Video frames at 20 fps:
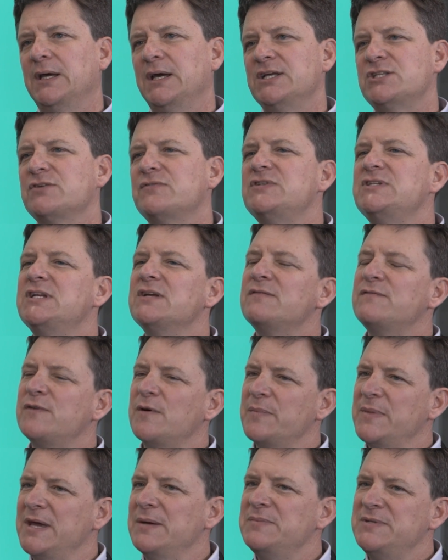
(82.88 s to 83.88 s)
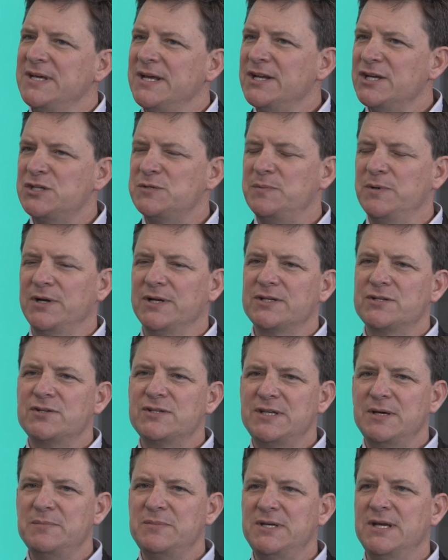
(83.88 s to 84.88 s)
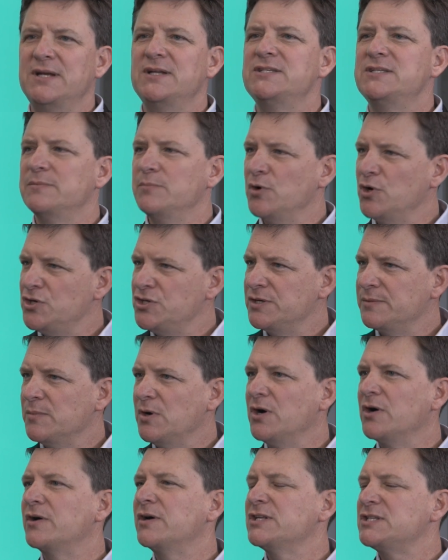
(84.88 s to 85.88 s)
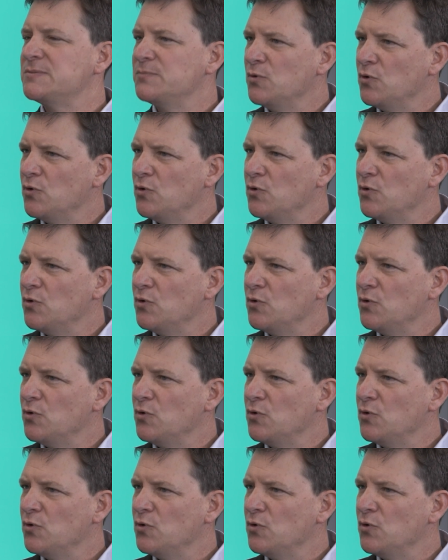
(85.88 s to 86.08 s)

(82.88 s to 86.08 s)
It's obviously different from the MTN experience because MTN is emerging markets,